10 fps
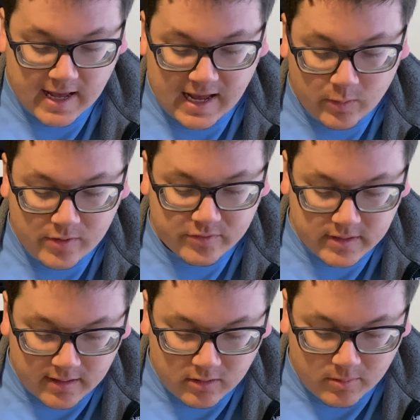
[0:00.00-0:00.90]
However,
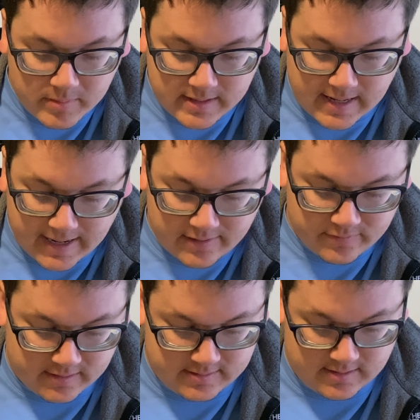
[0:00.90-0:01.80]
not all men
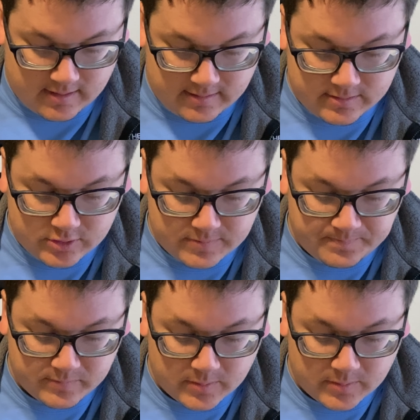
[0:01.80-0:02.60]
have this knowledge,